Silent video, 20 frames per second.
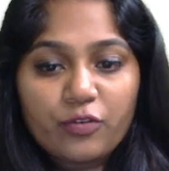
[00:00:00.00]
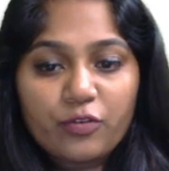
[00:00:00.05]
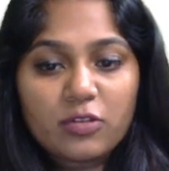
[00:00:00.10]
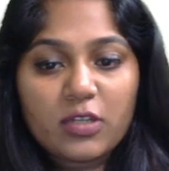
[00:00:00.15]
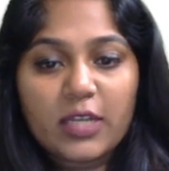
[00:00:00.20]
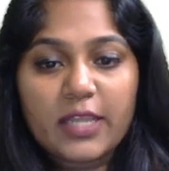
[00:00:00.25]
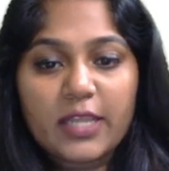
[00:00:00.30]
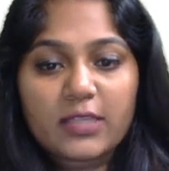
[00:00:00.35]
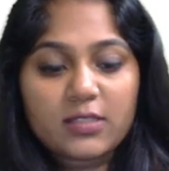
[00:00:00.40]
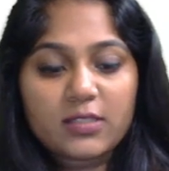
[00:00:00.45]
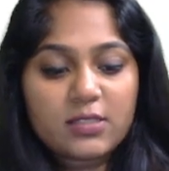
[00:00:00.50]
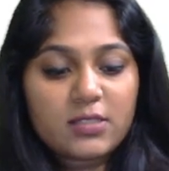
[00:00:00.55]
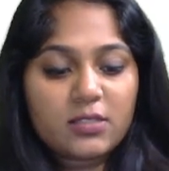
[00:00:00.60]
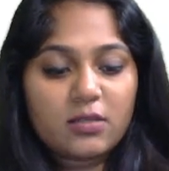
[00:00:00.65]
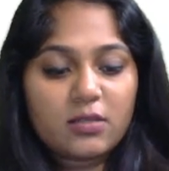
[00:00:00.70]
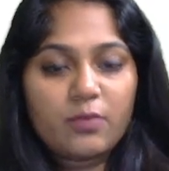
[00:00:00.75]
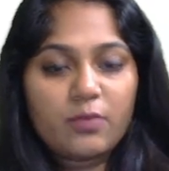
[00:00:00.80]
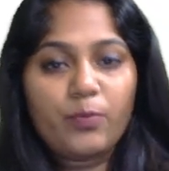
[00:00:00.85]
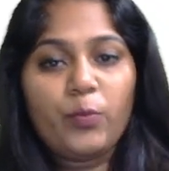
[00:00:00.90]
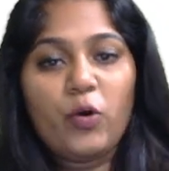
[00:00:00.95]
to the next
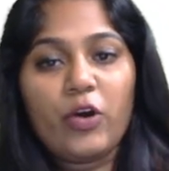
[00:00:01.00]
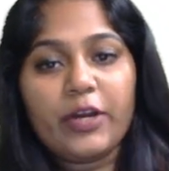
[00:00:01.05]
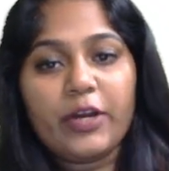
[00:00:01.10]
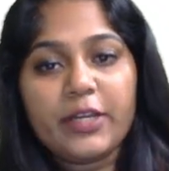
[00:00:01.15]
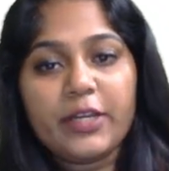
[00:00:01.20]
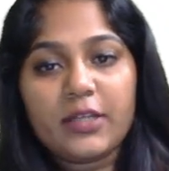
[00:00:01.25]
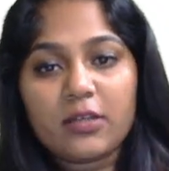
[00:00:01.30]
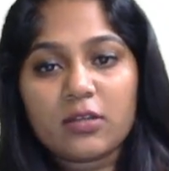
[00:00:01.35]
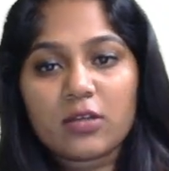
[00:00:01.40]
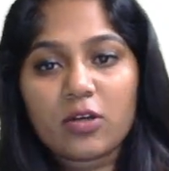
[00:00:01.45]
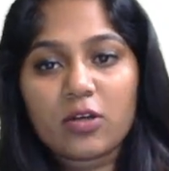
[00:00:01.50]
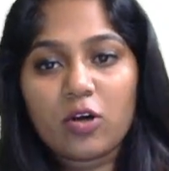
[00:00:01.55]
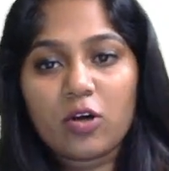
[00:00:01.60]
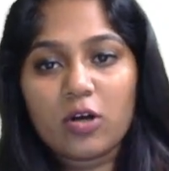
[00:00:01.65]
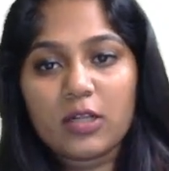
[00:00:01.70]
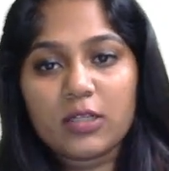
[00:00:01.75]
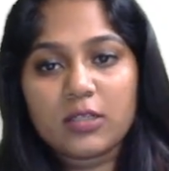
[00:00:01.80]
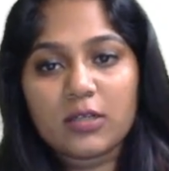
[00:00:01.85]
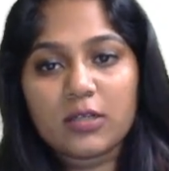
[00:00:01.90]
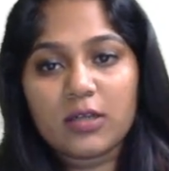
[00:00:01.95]
point
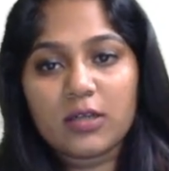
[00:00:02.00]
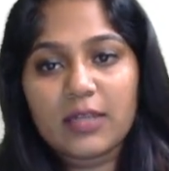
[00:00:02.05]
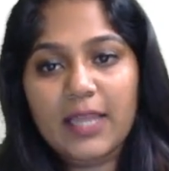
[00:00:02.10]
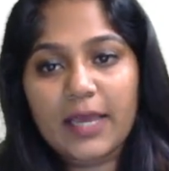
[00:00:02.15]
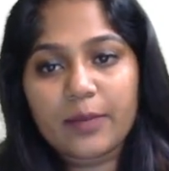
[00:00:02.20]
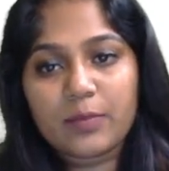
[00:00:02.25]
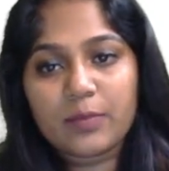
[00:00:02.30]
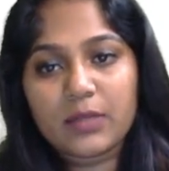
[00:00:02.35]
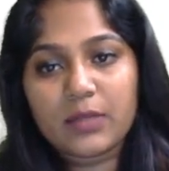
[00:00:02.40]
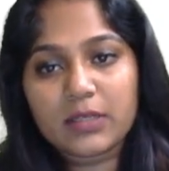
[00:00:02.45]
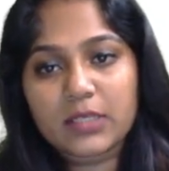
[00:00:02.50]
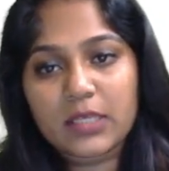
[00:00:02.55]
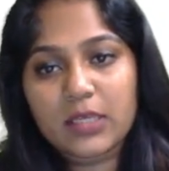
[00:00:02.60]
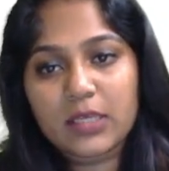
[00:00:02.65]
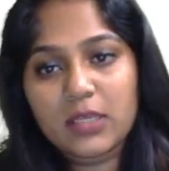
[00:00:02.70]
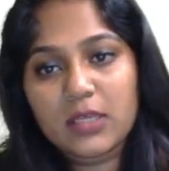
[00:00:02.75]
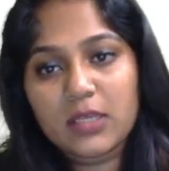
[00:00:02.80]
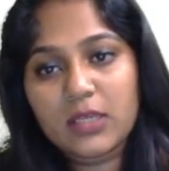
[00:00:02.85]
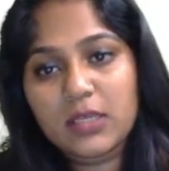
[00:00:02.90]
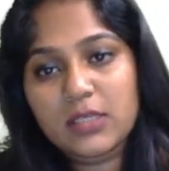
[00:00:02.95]
called liability.
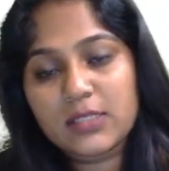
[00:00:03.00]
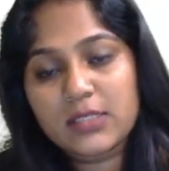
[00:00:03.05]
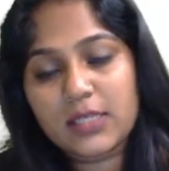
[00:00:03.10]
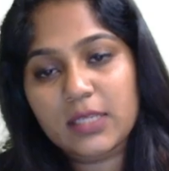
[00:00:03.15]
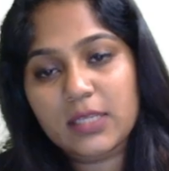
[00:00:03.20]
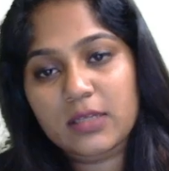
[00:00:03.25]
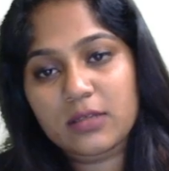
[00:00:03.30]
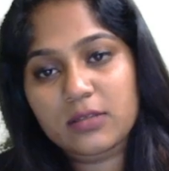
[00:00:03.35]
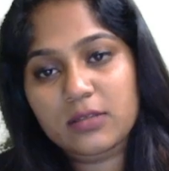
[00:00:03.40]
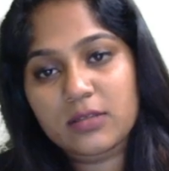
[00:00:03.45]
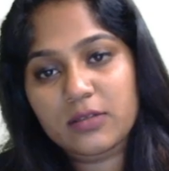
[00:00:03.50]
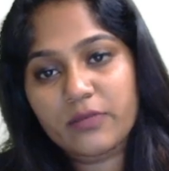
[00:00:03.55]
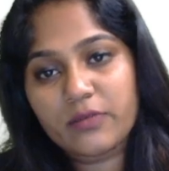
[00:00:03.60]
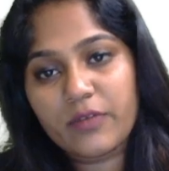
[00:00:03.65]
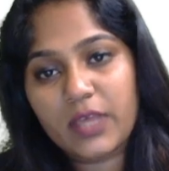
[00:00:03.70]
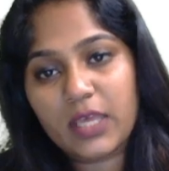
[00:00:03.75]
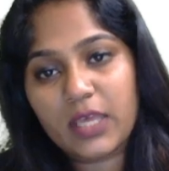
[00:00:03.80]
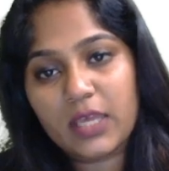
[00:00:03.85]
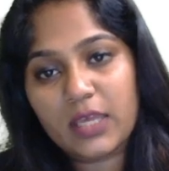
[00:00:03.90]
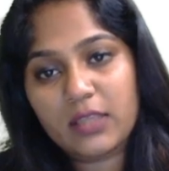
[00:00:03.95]
See, the
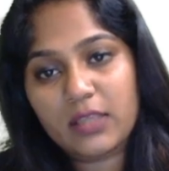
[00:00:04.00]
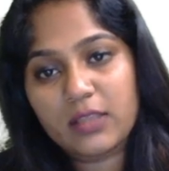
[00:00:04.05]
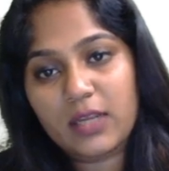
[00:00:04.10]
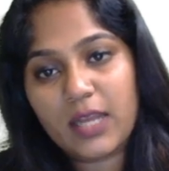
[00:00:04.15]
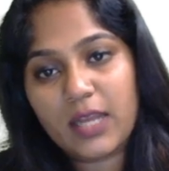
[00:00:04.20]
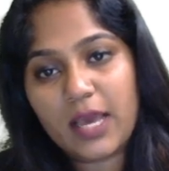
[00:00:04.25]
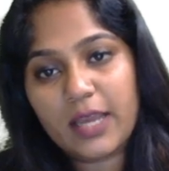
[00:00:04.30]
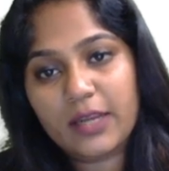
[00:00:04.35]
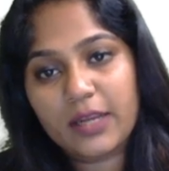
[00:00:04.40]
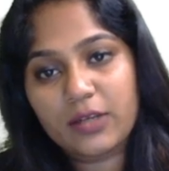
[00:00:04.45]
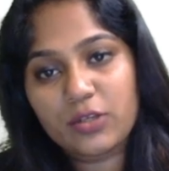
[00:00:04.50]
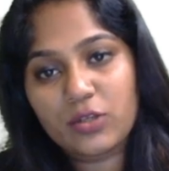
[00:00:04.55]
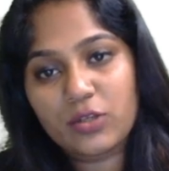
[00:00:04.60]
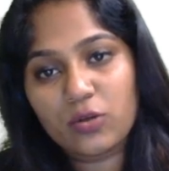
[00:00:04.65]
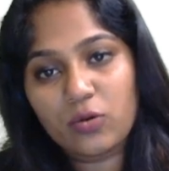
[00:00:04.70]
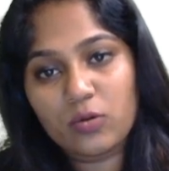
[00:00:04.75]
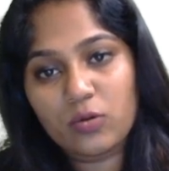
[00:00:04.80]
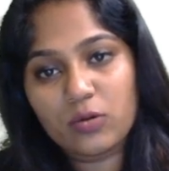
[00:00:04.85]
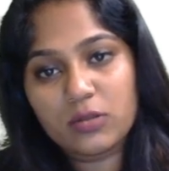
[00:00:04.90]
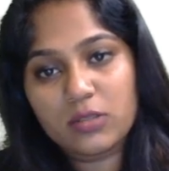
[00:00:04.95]
way that I
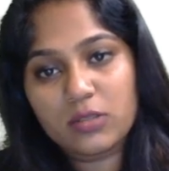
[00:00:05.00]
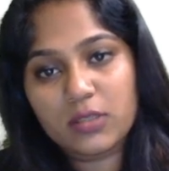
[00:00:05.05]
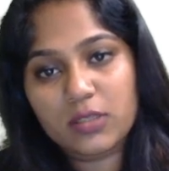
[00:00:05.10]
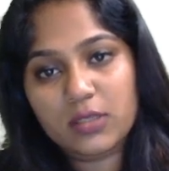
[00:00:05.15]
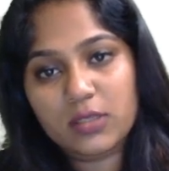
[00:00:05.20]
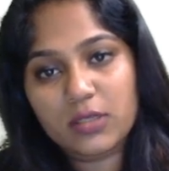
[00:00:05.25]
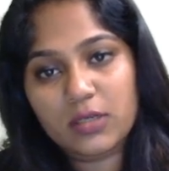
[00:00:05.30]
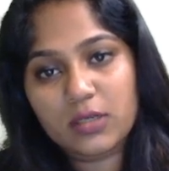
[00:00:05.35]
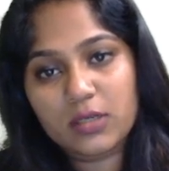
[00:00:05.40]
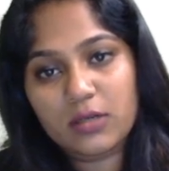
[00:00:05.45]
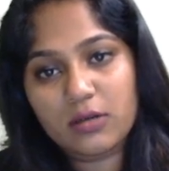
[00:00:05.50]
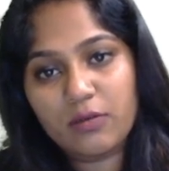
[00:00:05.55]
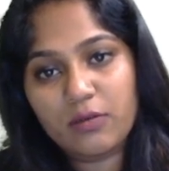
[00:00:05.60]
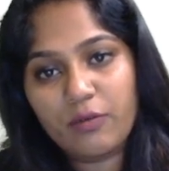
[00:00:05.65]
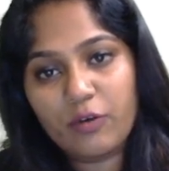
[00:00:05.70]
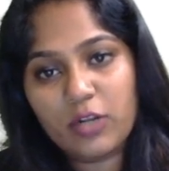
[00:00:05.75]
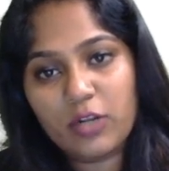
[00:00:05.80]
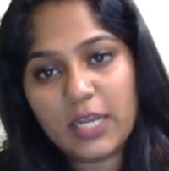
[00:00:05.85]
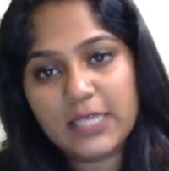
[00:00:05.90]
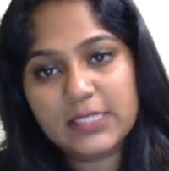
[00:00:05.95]
told
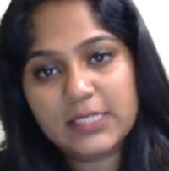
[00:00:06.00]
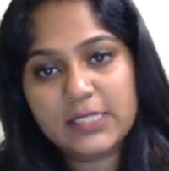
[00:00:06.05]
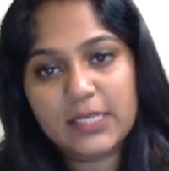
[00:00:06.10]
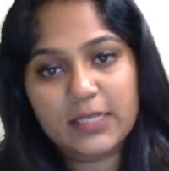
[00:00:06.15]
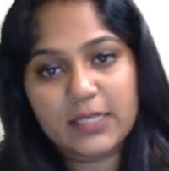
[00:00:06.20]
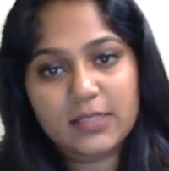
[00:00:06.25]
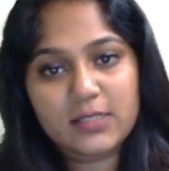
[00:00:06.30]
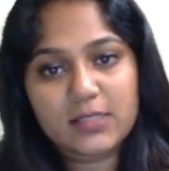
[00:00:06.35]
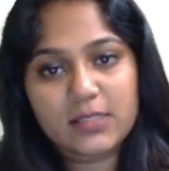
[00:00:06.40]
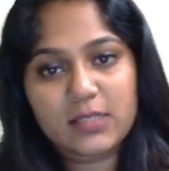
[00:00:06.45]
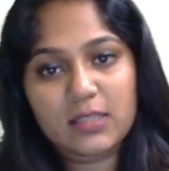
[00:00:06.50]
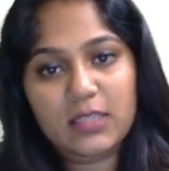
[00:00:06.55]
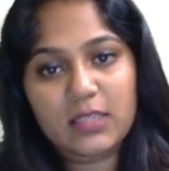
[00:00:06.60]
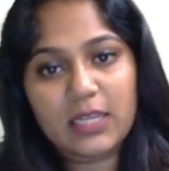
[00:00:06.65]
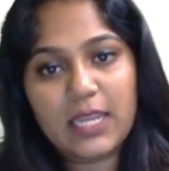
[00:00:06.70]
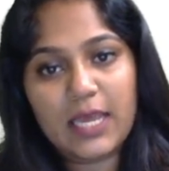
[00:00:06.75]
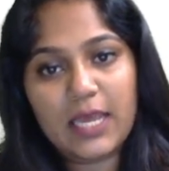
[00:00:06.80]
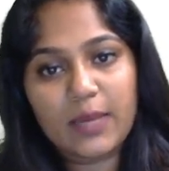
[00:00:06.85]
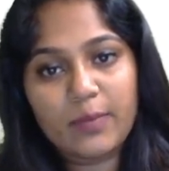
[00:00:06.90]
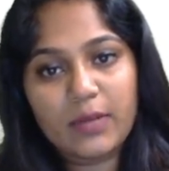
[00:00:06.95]
for assets, the
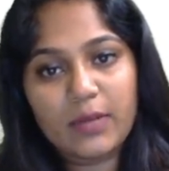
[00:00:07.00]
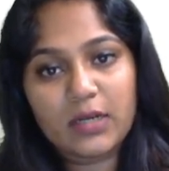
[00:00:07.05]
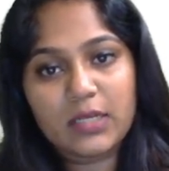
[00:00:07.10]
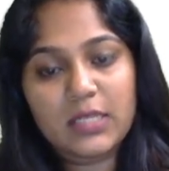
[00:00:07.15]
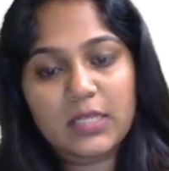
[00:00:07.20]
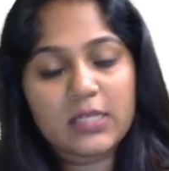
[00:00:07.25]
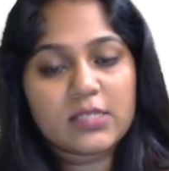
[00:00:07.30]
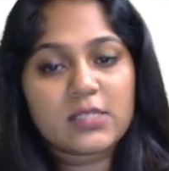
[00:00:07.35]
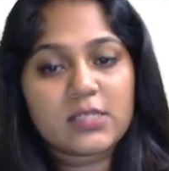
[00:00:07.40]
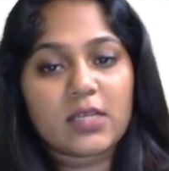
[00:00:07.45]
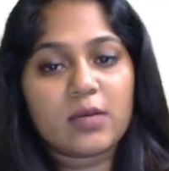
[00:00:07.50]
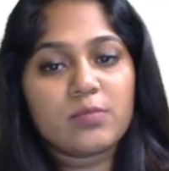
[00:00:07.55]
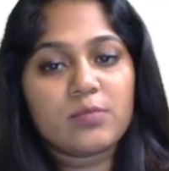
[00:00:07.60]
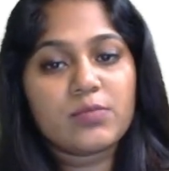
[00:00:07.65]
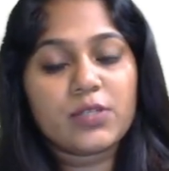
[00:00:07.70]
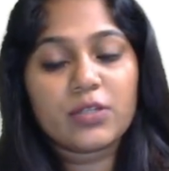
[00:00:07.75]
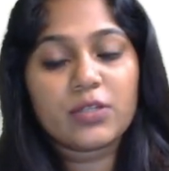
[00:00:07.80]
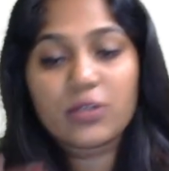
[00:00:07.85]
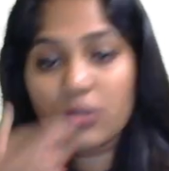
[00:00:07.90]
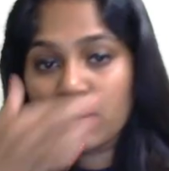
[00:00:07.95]
liabilities
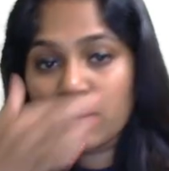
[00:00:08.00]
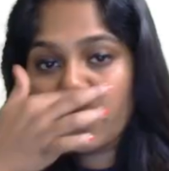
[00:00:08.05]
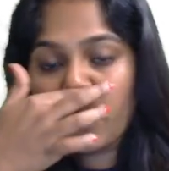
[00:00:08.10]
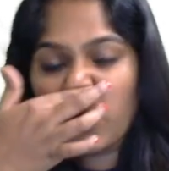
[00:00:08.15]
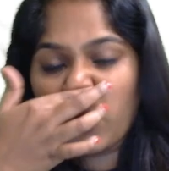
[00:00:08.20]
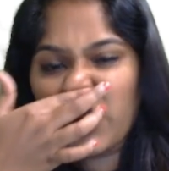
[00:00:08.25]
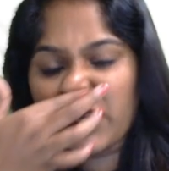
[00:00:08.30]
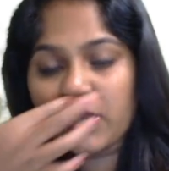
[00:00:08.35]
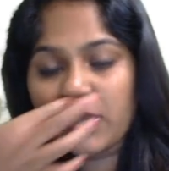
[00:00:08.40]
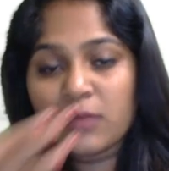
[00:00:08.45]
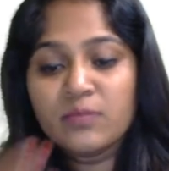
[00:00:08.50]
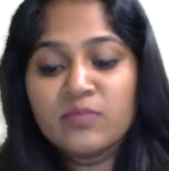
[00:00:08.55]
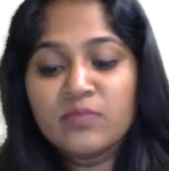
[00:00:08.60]
comes into the point.